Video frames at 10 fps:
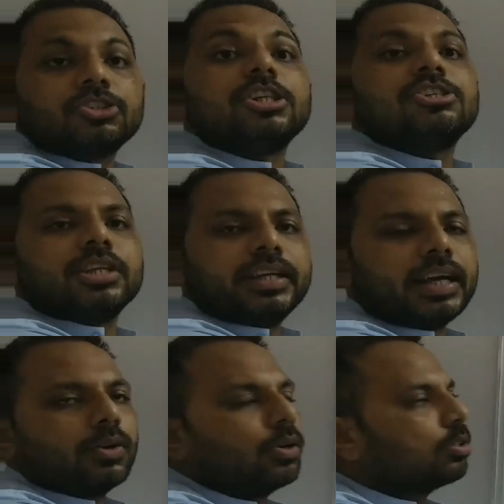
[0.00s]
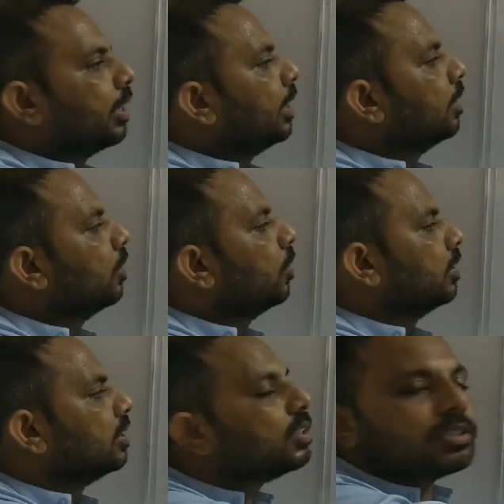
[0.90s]
tertiary alkoxide.
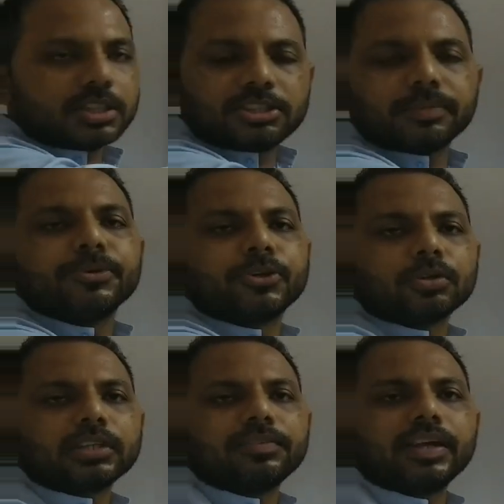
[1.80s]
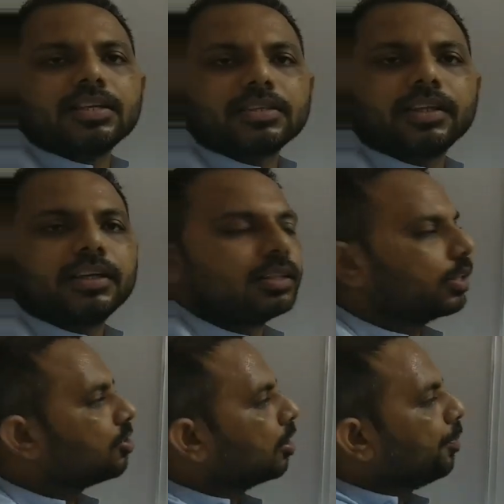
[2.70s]
This is tertiary butoxide. We can say that
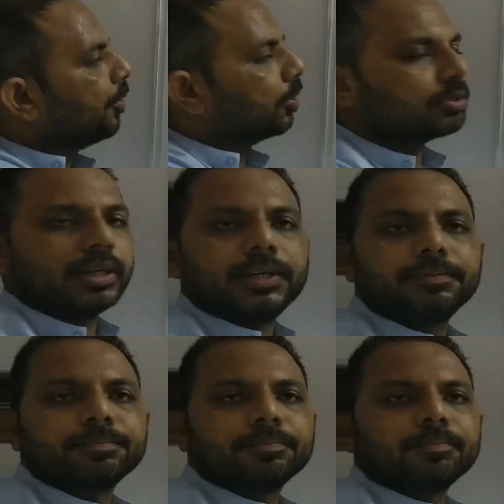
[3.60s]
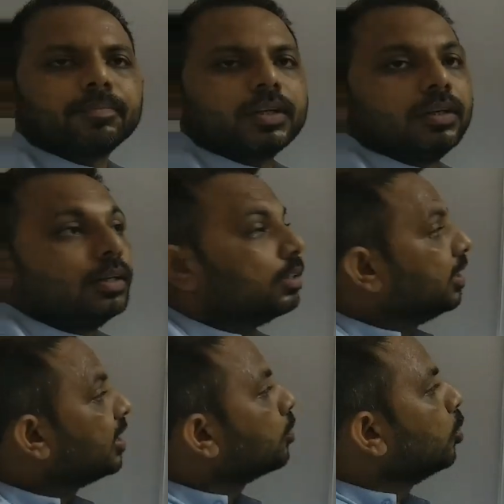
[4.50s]
tertiary butoxide.
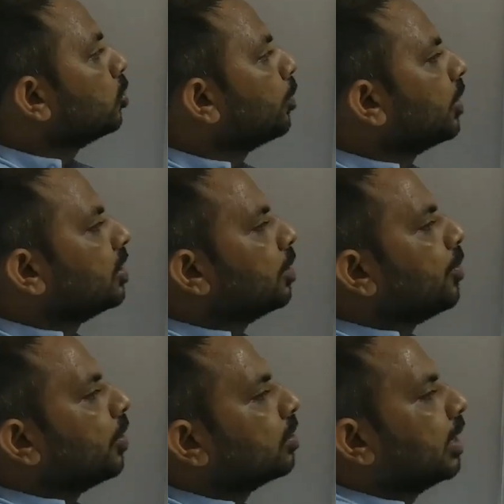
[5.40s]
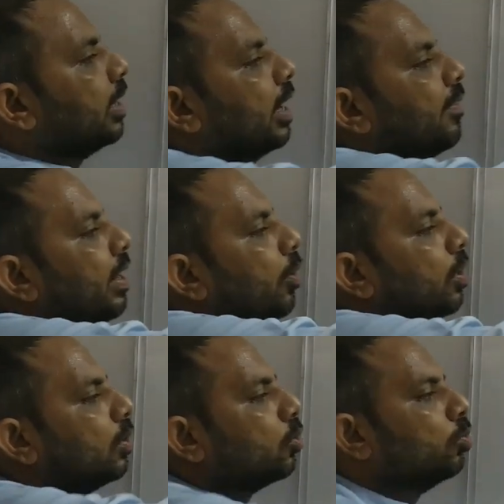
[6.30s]
6 moles of tertiary butoxide and we have
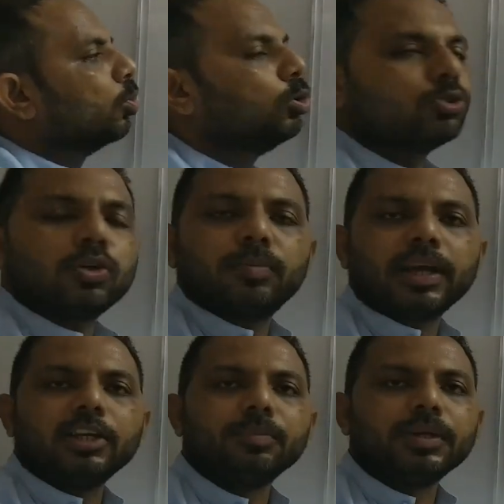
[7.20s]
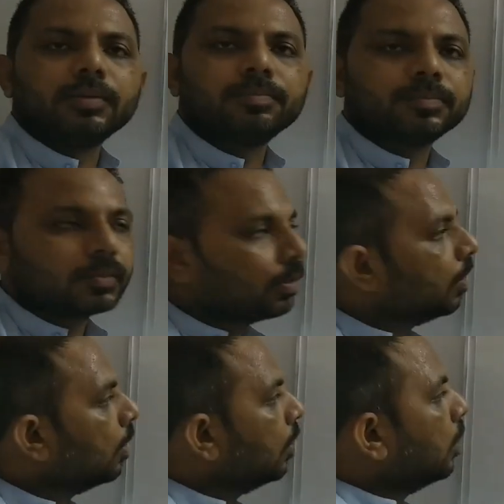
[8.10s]
got 2 moles of aluminium.
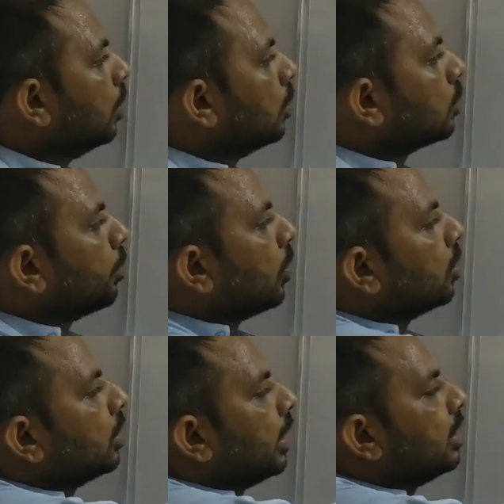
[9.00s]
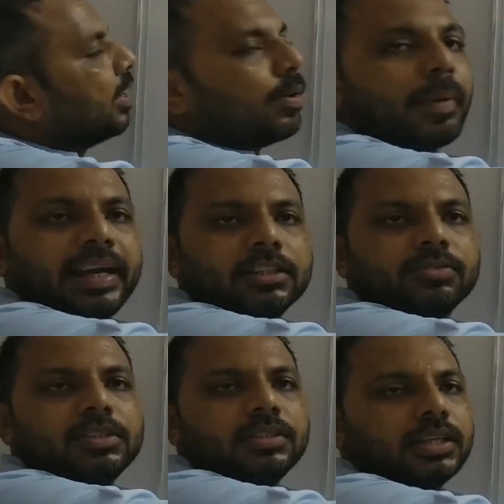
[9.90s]
Because it is having
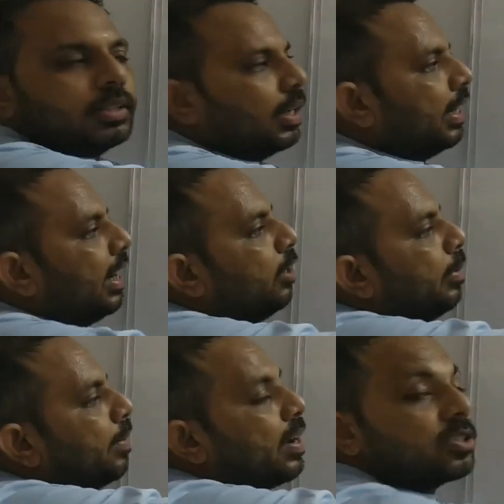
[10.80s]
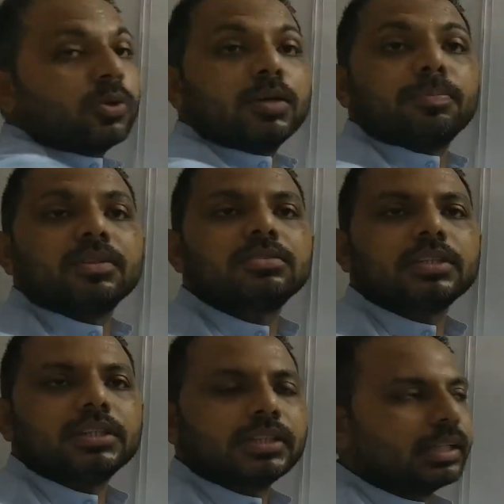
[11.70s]
-1 charge and aluminium has got
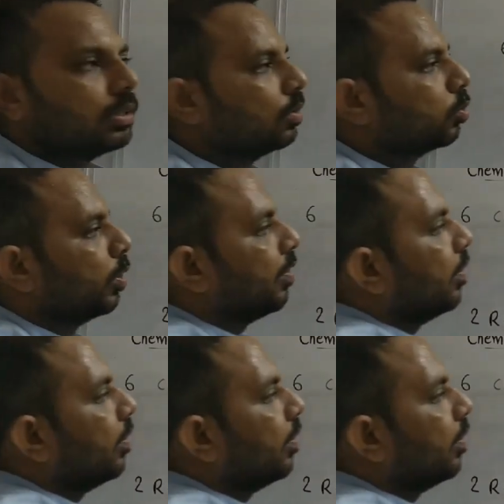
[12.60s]
+3 charge, so it